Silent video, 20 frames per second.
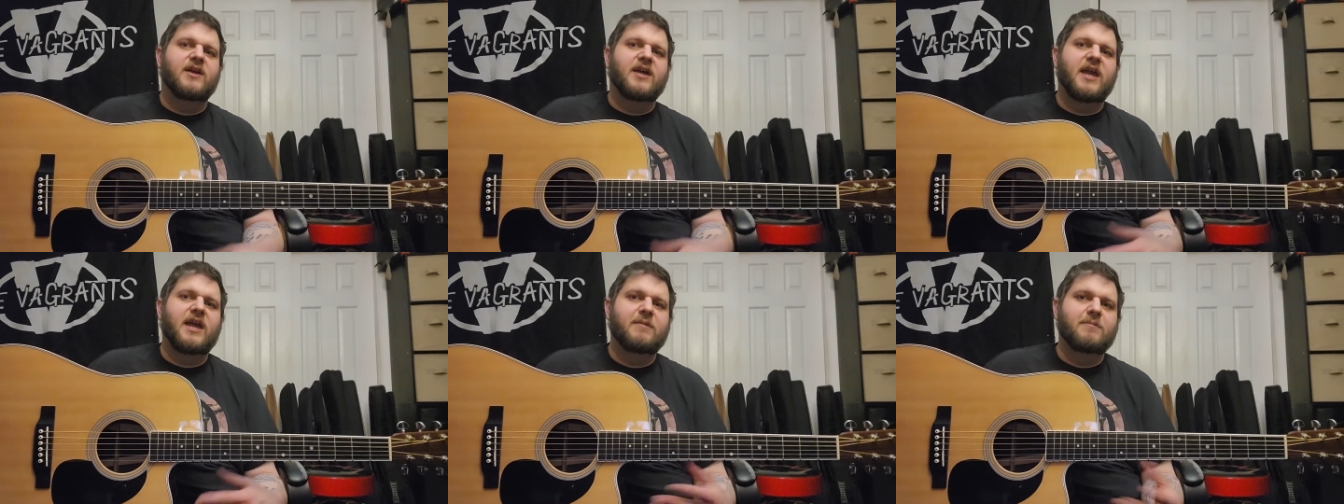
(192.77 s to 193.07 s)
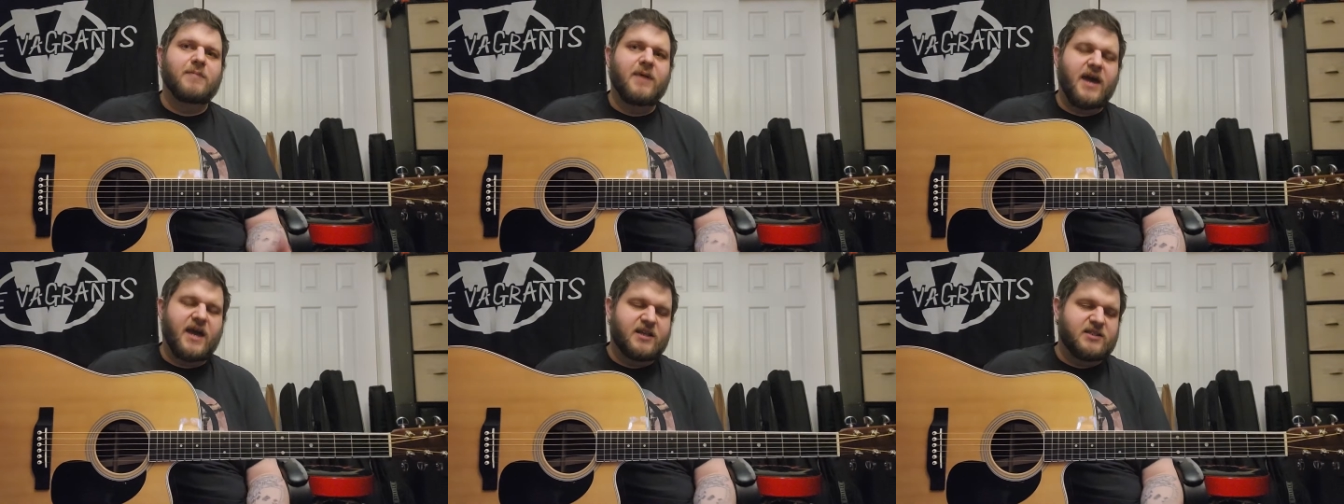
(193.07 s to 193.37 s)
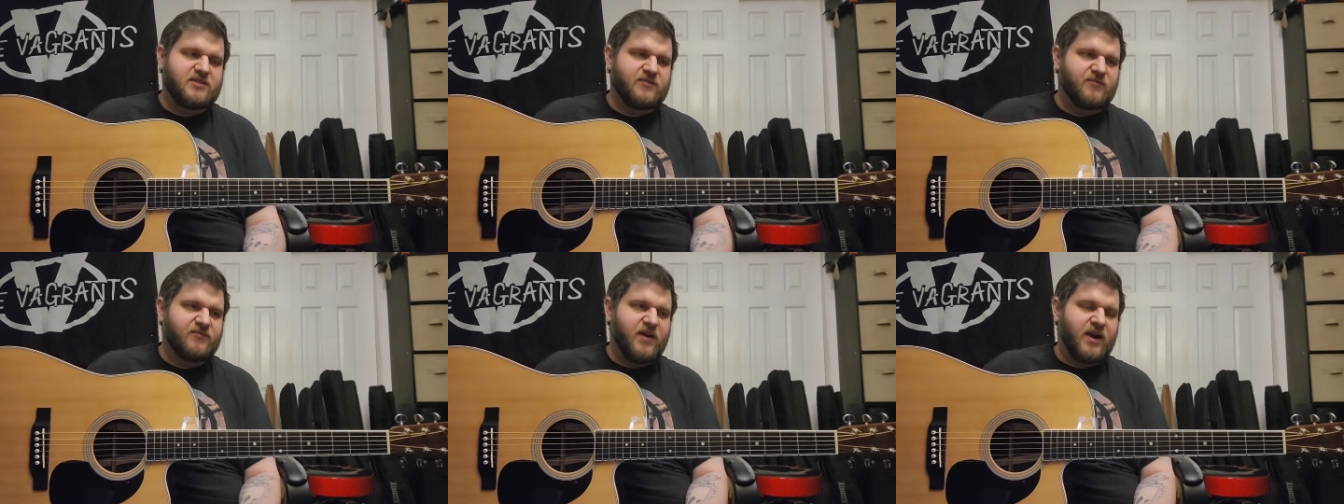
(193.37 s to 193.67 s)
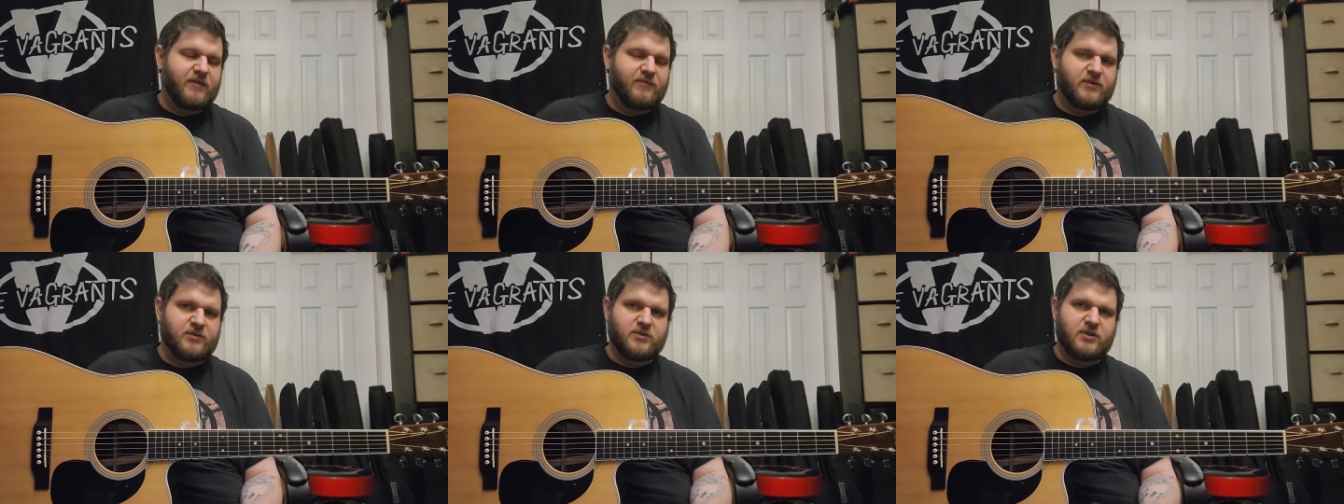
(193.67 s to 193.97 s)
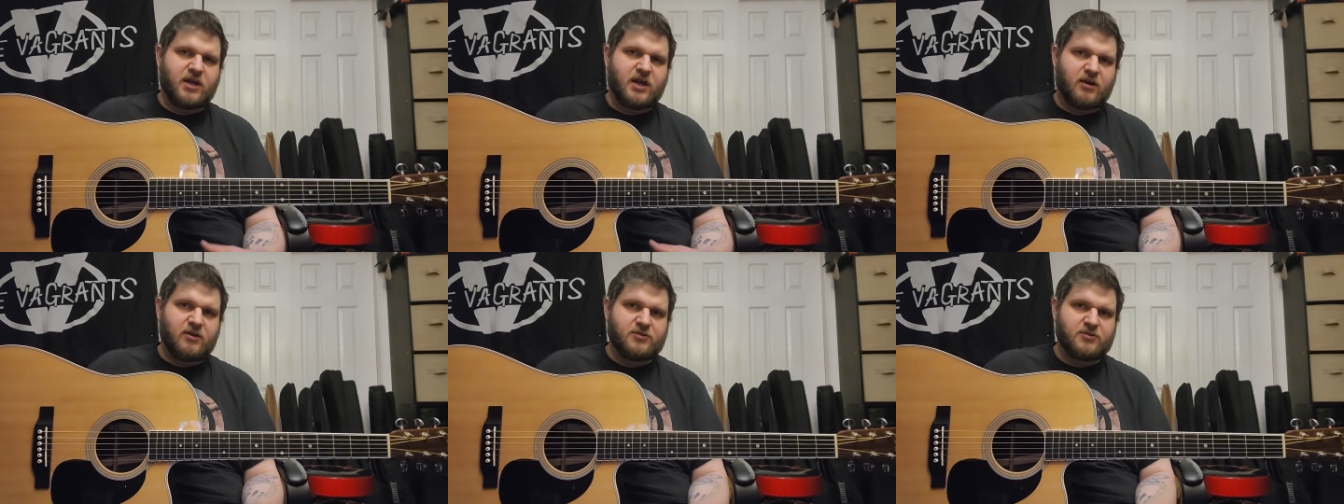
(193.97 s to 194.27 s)
a max of
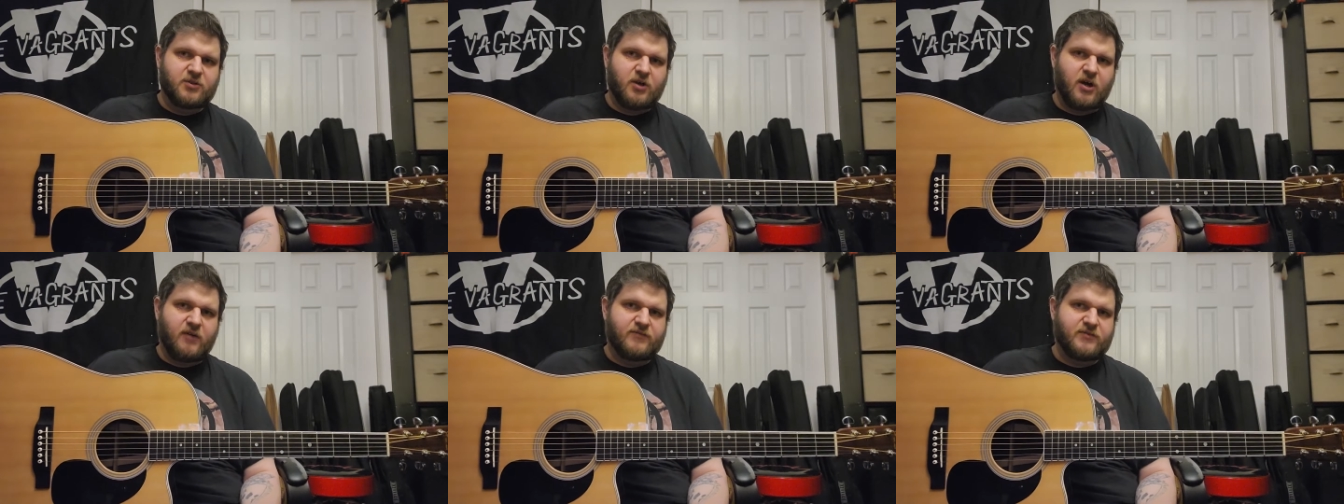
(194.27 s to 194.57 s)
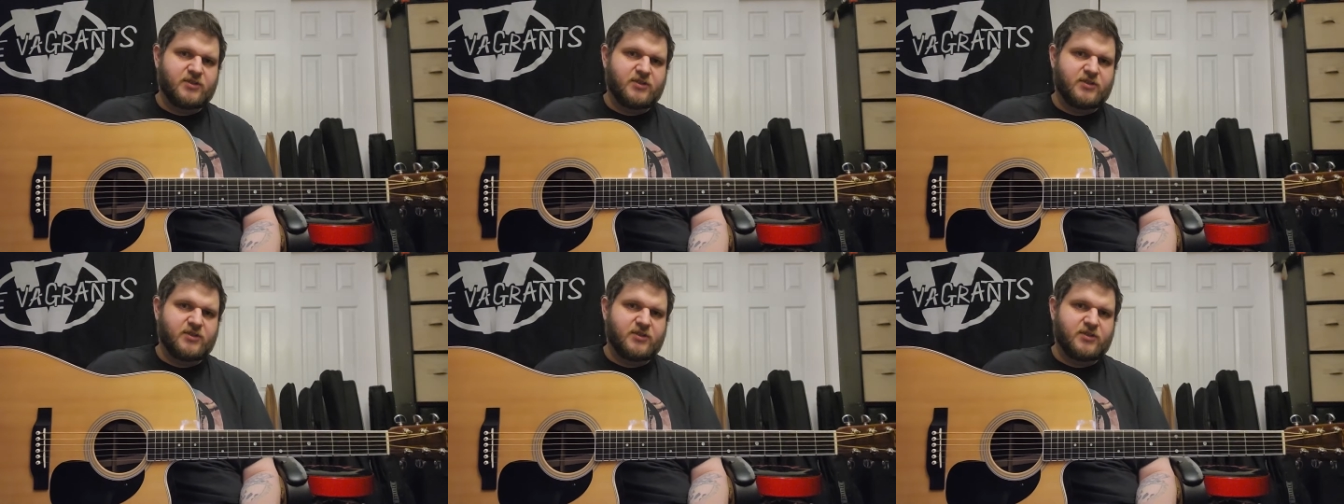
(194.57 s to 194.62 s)
$500 off.